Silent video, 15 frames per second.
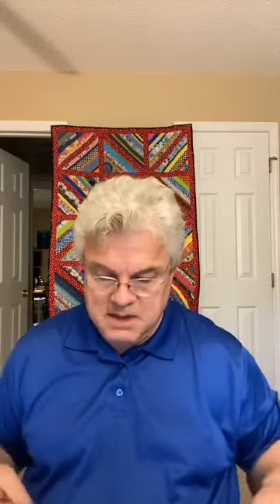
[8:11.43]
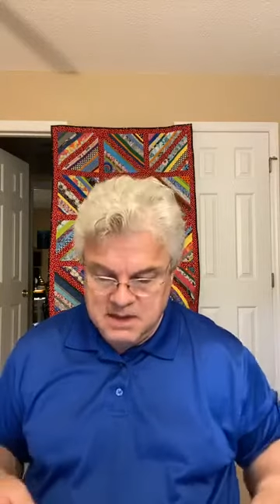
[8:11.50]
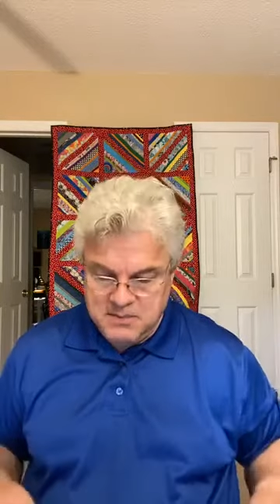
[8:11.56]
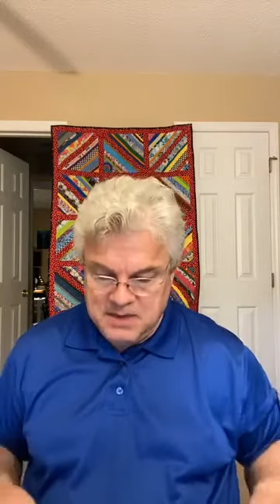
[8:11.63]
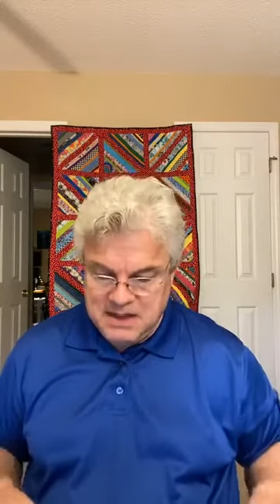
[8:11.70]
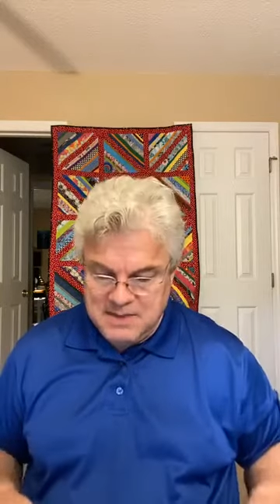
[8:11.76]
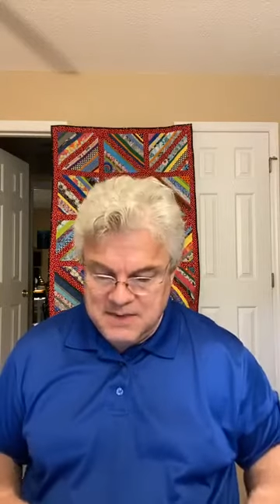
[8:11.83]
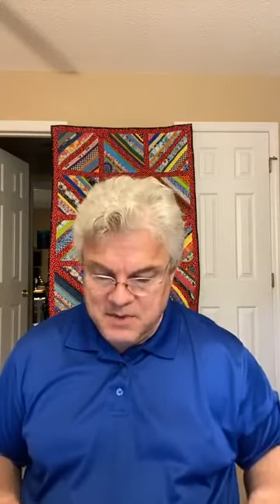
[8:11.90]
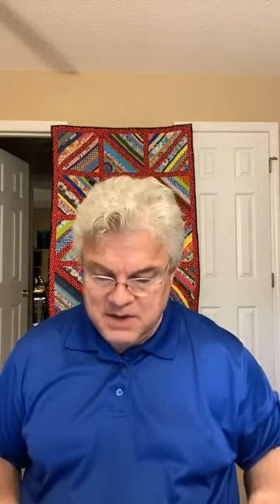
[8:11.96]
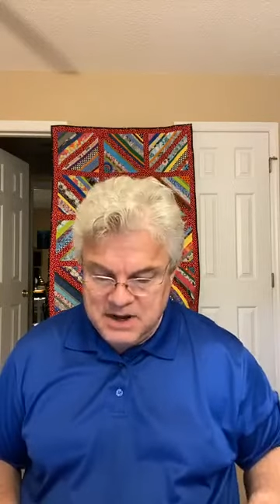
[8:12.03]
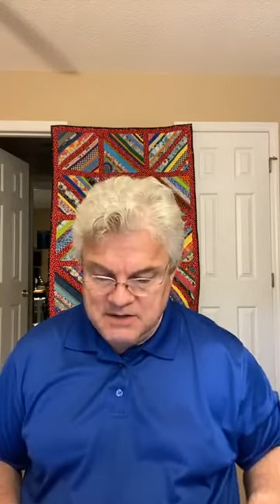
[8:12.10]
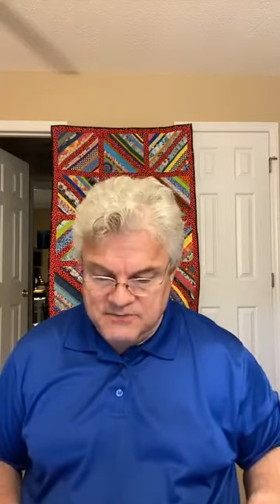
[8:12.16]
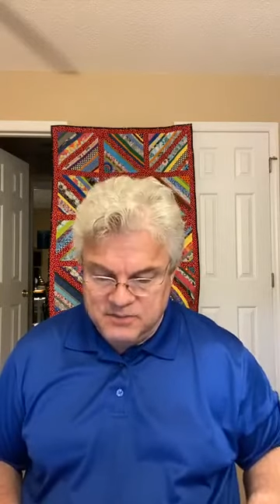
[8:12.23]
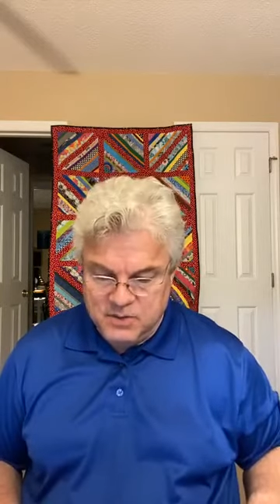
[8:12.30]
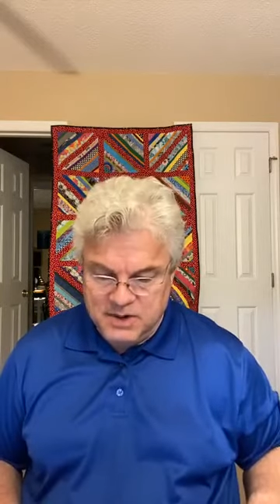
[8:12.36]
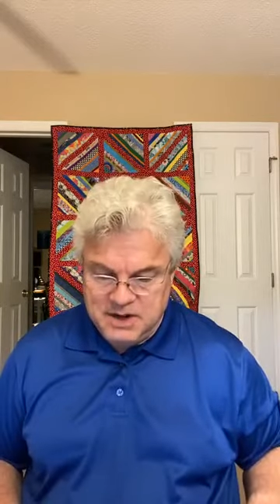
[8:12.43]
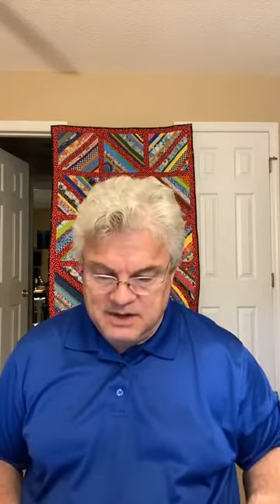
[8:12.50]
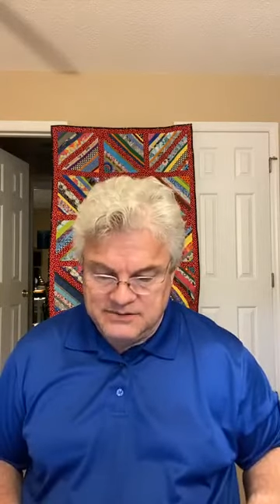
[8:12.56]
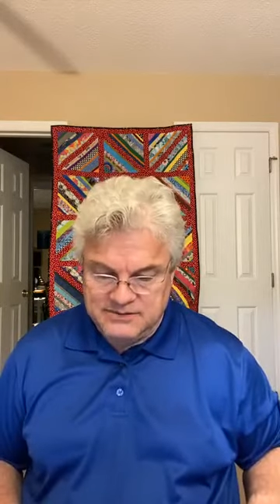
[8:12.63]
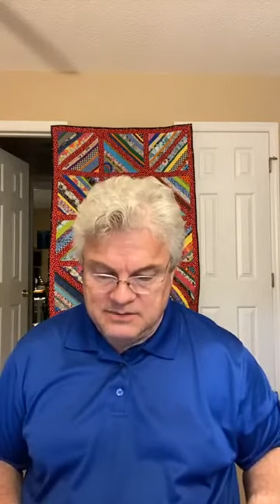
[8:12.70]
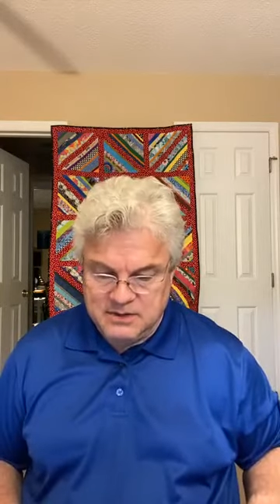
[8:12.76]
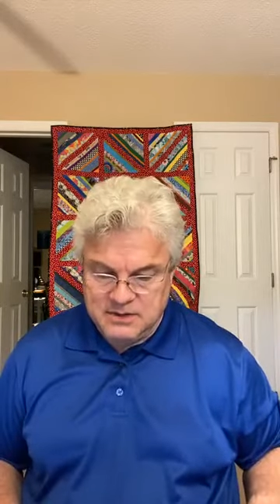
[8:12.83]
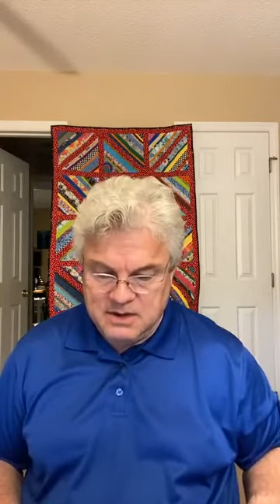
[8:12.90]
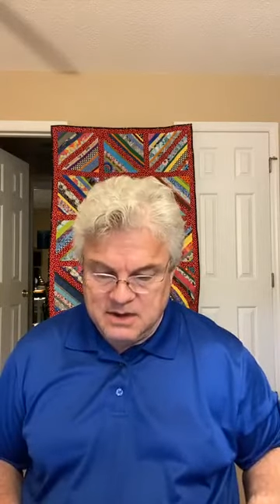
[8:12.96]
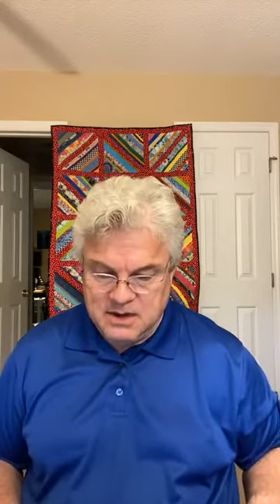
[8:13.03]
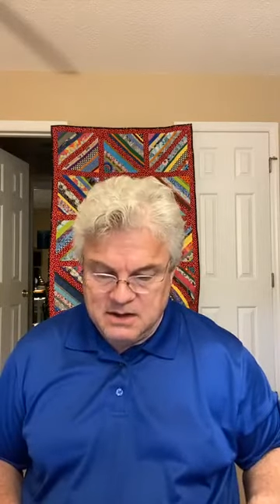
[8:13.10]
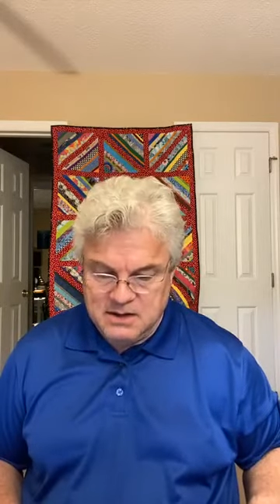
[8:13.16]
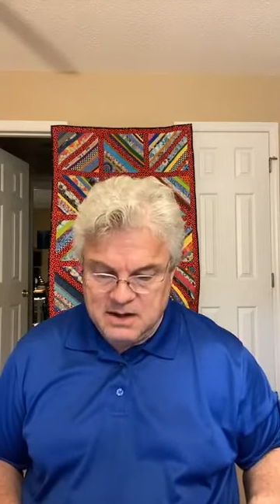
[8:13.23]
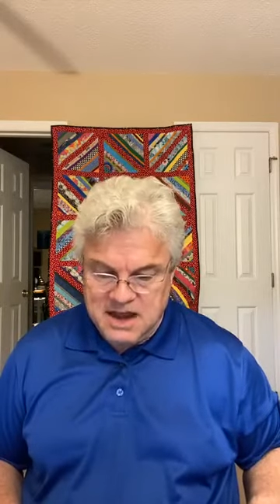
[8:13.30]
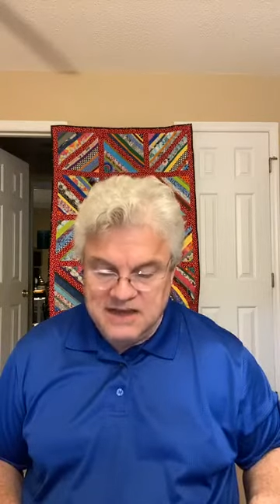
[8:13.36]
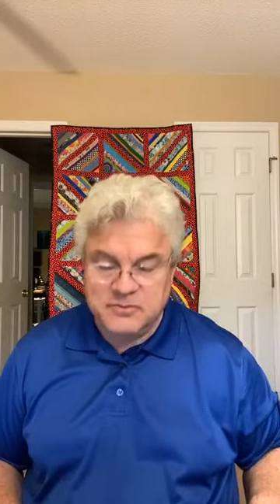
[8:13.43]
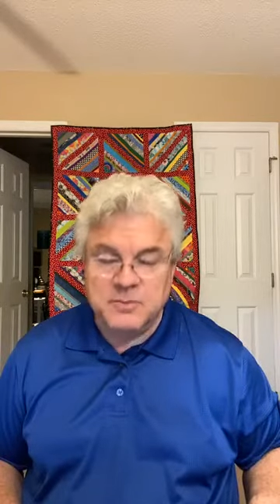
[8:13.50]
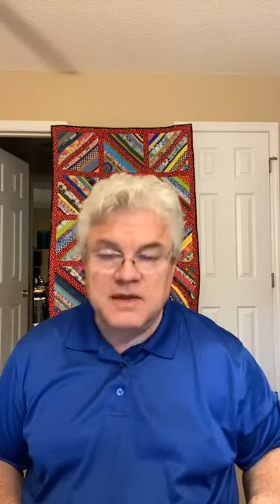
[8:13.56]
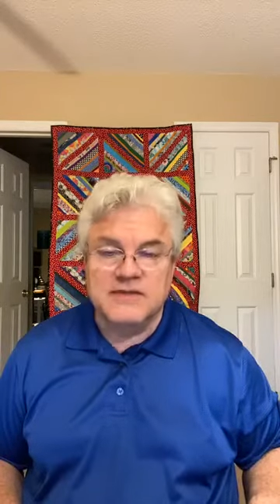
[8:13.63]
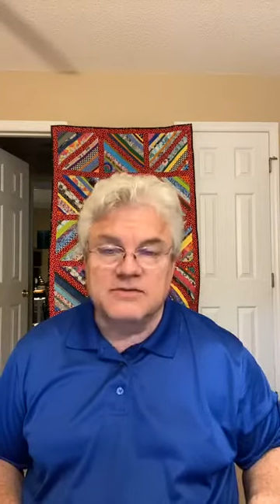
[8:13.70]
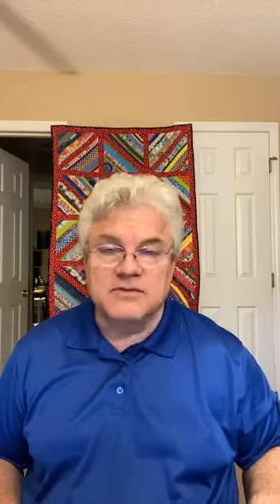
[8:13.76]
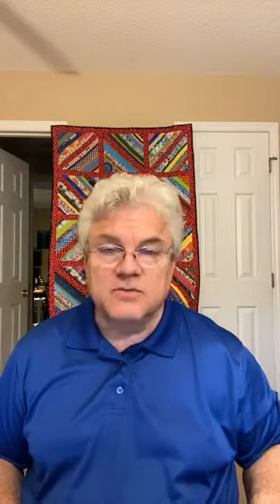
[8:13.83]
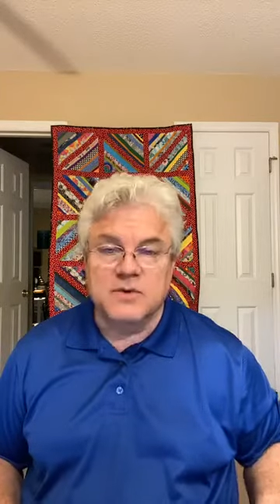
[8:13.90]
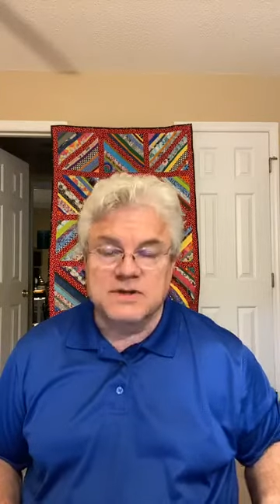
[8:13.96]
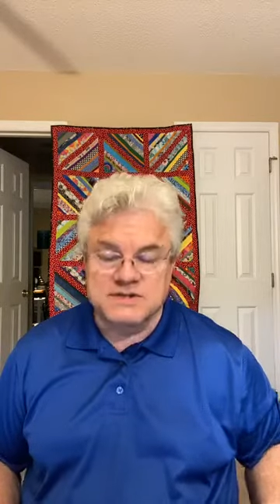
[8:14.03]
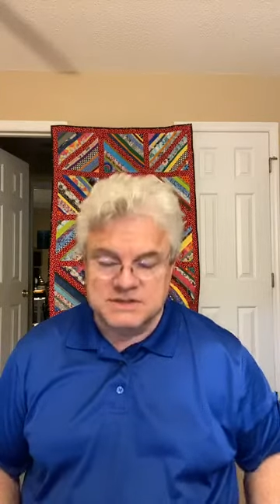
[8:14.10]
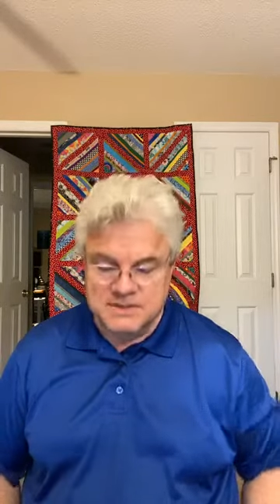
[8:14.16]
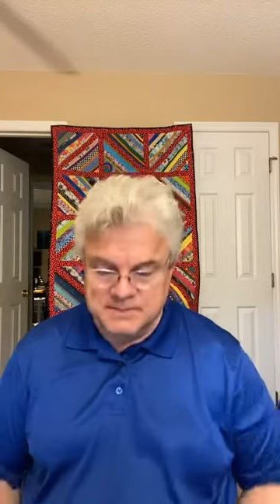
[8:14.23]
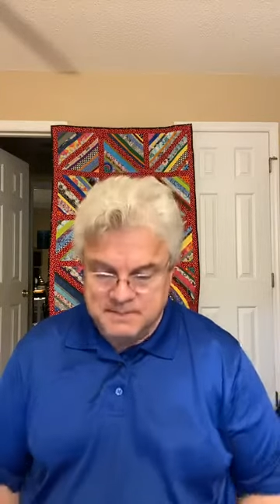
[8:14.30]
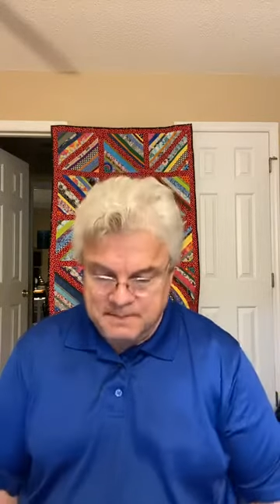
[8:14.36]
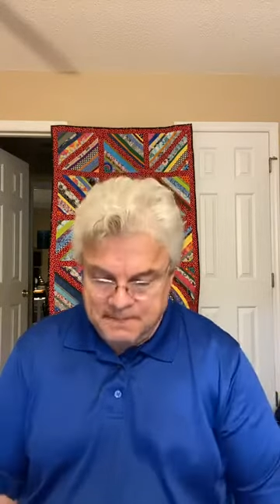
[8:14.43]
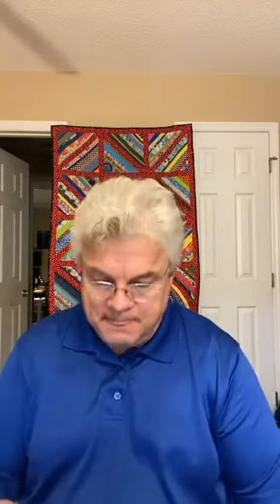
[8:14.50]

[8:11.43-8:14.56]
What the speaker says: But let me read it for you. It's a nice piece of wisdom.